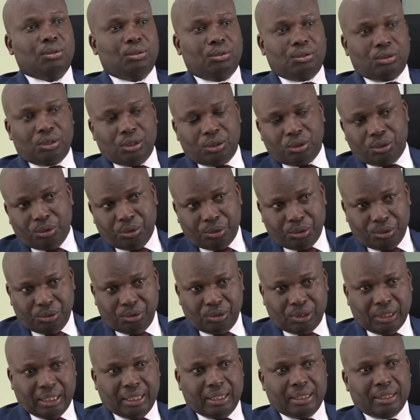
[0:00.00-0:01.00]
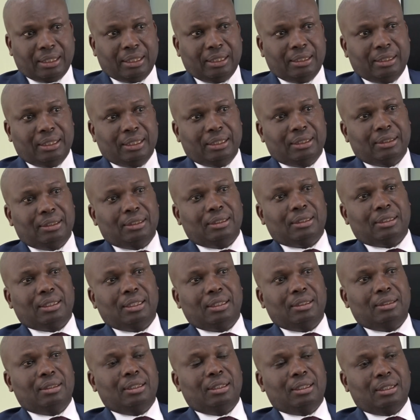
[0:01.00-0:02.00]
Constitutions are in
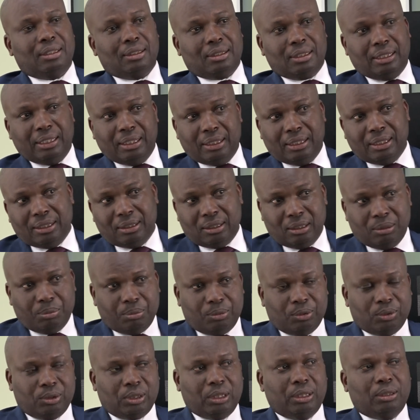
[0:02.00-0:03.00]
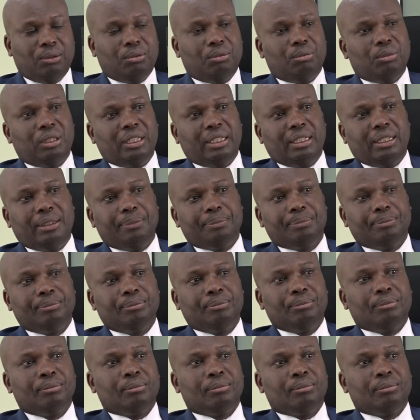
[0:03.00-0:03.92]
existence. There is leadership for the alumni.